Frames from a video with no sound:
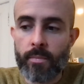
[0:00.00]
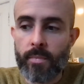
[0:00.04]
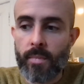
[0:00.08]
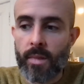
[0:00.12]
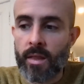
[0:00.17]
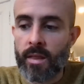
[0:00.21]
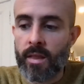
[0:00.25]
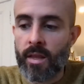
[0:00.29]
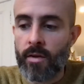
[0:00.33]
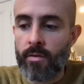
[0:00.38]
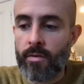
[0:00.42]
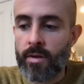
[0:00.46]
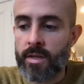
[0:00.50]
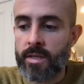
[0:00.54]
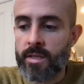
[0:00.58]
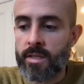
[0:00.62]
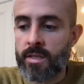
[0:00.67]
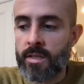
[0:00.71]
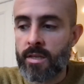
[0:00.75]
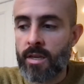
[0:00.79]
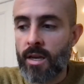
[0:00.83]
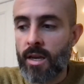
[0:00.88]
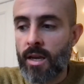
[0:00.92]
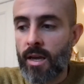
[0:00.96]
there
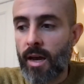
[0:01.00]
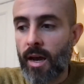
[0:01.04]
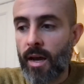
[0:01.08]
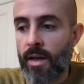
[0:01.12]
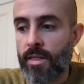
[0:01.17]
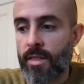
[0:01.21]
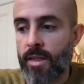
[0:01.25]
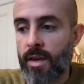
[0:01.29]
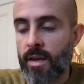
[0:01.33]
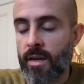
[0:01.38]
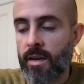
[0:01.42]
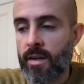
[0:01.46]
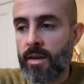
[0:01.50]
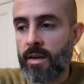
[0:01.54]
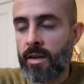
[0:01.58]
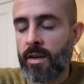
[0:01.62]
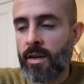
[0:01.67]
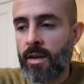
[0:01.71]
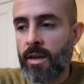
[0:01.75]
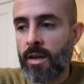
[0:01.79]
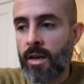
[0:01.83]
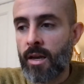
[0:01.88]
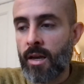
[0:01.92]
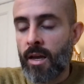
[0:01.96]
is, I think,
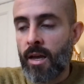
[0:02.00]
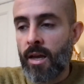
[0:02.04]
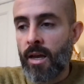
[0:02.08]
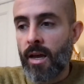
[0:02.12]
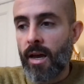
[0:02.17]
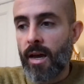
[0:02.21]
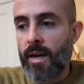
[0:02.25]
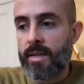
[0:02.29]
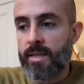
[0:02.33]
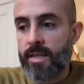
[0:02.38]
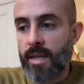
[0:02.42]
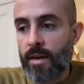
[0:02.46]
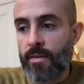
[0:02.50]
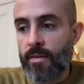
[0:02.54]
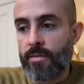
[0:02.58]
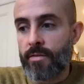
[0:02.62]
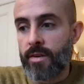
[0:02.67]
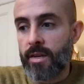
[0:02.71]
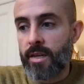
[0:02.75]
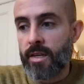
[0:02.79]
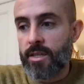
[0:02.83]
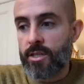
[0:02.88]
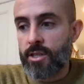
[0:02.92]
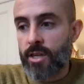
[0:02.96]
a
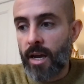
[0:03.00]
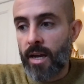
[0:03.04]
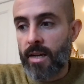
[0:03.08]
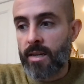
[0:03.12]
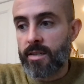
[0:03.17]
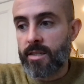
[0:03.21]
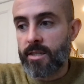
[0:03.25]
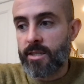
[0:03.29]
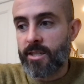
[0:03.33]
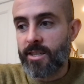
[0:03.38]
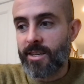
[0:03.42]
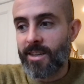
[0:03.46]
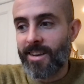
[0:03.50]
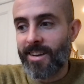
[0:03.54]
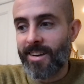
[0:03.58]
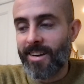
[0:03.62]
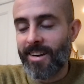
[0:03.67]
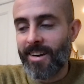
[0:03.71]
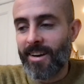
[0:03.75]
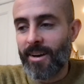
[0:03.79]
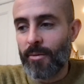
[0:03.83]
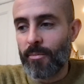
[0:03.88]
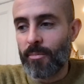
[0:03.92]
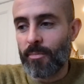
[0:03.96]
definite chance,
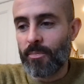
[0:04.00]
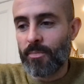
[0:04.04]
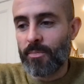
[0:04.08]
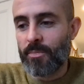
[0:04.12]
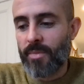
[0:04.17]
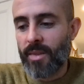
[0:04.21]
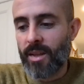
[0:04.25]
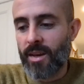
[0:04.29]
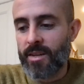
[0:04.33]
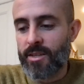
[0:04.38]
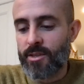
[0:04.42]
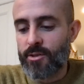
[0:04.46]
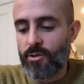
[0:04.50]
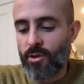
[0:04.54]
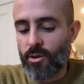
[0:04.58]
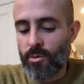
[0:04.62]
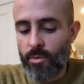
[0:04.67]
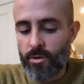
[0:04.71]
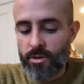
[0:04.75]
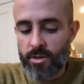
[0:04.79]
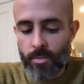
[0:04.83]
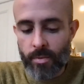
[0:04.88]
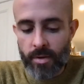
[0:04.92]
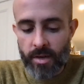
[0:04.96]
a strong
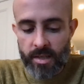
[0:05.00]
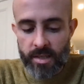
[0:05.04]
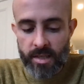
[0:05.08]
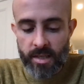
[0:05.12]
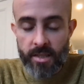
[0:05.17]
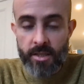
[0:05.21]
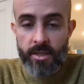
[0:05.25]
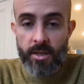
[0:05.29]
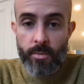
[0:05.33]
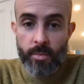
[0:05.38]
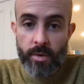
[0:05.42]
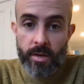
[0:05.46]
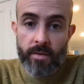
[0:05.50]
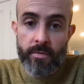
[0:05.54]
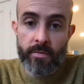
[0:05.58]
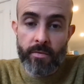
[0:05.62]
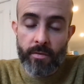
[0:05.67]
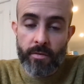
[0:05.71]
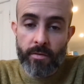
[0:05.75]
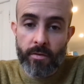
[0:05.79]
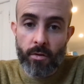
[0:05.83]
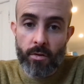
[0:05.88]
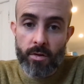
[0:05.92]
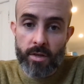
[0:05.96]
possibility to be
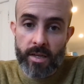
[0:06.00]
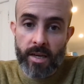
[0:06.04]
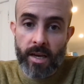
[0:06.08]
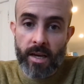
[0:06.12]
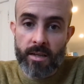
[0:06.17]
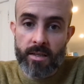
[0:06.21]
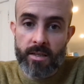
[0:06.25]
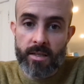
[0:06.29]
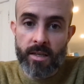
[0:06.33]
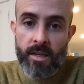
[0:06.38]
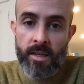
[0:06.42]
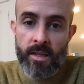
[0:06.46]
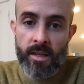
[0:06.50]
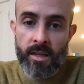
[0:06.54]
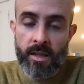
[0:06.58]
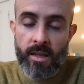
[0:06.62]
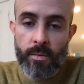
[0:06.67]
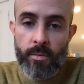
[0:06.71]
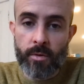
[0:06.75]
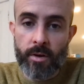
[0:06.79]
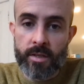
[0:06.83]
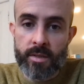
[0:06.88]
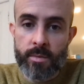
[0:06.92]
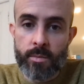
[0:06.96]
fought against in the
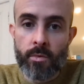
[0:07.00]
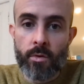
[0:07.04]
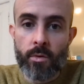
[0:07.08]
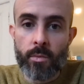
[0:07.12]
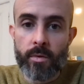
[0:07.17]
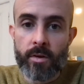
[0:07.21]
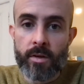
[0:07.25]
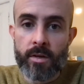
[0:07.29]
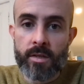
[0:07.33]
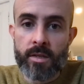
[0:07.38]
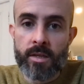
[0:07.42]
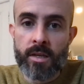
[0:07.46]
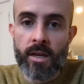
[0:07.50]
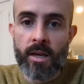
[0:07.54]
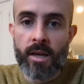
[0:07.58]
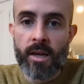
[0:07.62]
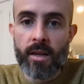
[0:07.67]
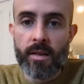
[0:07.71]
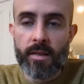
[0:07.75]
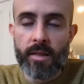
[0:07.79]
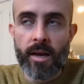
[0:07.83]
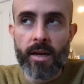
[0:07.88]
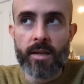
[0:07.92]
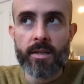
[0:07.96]
present moment,
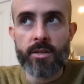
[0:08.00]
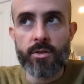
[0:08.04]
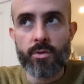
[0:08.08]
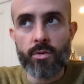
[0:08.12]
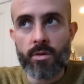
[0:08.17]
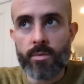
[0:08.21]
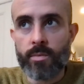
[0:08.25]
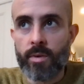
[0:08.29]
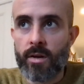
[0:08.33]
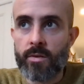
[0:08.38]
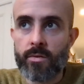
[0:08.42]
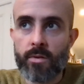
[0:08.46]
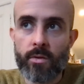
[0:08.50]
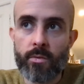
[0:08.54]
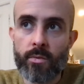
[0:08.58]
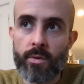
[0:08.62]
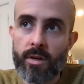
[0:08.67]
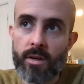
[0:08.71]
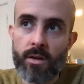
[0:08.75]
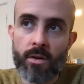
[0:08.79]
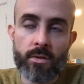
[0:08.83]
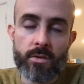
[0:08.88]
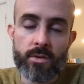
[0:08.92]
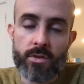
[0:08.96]
that solar power
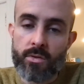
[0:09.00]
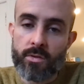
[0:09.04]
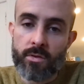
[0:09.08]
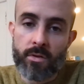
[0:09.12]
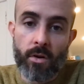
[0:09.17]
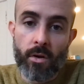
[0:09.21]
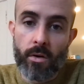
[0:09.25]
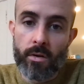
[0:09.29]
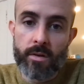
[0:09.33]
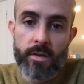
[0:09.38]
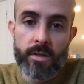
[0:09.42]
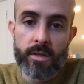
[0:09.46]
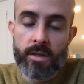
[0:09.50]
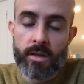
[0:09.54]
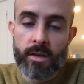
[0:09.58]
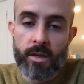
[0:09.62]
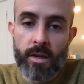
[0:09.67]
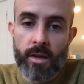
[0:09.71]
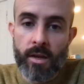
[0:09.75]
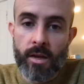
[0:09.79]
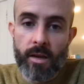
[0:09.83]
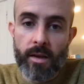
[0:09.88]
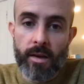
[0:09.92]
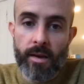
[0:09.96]
will also not
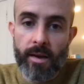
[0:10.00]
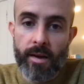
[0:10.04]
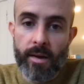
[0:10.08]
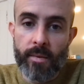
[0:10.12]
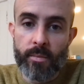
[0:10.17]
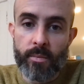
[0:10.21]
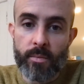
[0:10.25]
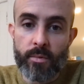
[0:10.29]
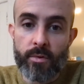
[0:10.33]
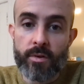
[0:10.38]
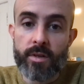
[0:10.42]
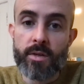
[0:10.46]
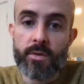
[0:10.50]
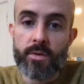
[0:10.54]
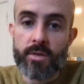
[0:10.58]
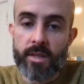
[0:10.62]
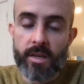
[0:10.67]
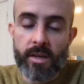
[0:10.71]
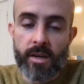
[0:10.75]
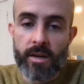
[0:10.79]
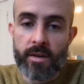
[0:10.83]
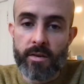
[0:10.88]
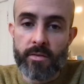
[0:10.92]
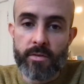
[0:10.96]
produce the
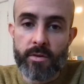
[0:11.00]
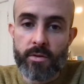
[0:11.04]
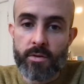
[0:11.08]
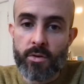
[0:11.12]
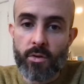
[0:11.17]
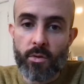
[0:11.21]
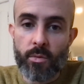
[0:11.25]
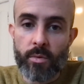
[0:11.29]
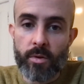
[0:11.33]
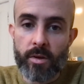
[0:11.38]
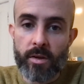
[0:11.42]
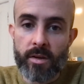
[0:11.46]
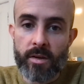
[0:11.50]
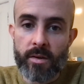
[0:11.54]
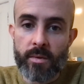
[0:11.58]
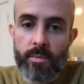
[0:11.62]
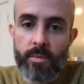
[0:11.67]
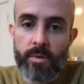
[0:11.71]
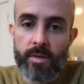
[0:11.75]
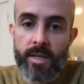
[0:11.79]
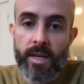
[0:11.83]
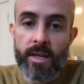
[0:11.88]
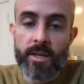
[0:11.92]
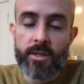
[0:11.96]
kind of utopian
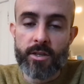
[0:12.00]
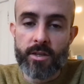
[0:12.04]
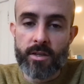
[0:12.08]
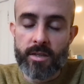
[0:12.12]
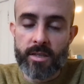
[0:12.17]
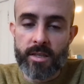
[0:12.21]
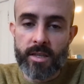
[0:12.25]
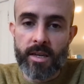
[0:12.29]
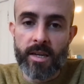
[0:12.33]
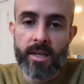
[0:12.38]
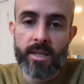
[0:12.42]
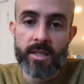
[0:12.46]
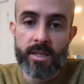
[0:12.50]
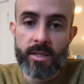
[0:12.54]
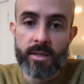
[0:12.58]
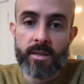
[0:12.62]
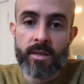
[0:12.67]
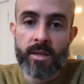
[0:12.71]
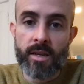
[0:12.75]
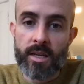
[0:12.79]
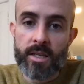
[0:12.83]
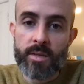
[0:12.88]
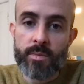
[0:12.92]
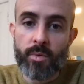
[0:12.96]
potentials that
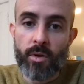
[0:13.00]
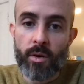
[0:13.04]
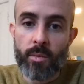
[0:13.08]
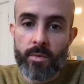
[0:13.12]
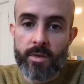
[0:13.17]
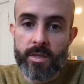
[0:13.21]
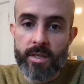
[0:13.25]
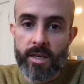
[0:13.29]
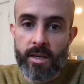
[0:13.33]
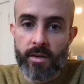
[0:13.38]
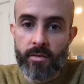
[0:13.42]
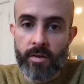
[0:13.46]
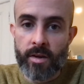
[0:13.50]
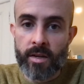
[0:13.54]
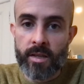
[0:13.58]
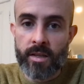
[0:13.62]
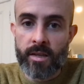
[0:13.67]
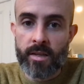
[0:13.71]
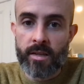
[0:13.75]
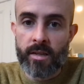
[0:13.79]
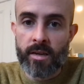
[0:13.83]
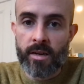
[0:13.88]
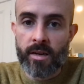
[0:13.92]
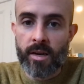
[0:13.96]
it's promising, right?
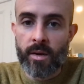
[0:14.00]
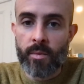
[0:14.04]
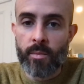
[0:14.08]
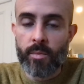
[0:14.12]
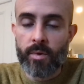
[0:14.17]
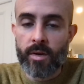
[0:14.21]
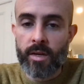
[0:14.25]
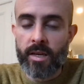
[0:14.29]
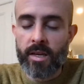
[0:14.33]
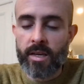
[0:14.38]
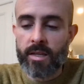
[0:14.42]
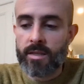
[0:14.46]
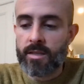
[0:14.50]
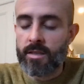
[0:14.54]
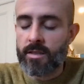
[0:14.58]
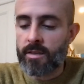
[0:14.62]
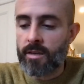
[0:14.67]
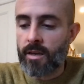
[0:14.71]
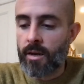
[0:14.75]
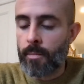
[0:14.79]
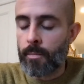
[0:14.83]
That accompany its